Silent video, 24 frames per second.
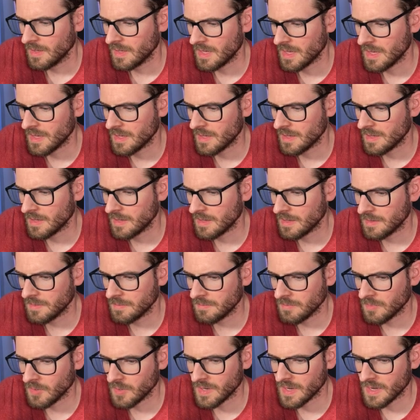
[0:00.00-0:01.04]
Um,
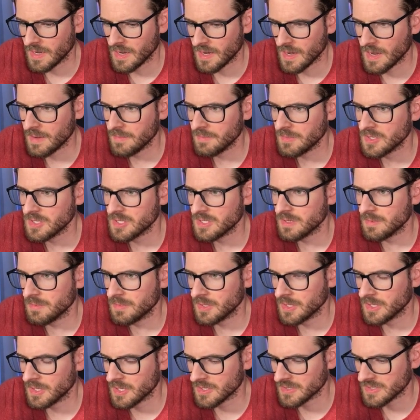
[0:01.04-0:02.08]
okay, I'm just
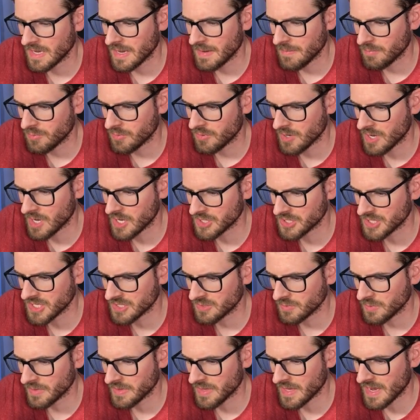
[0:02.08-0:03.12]
completely lost. A project
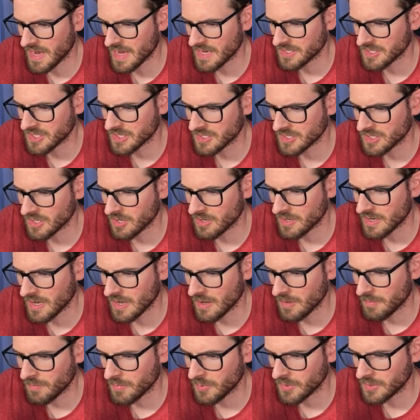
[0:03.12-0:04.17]
with SSR
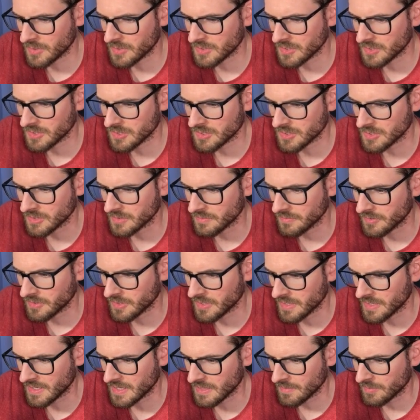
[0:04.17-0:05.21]
output server
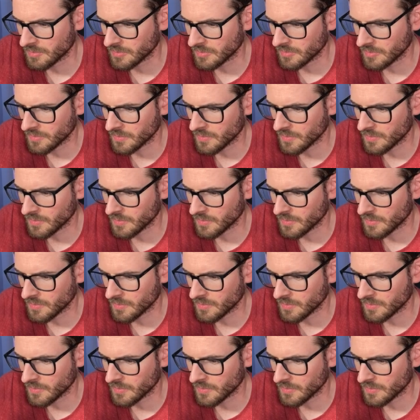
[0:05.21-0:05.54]
enabled.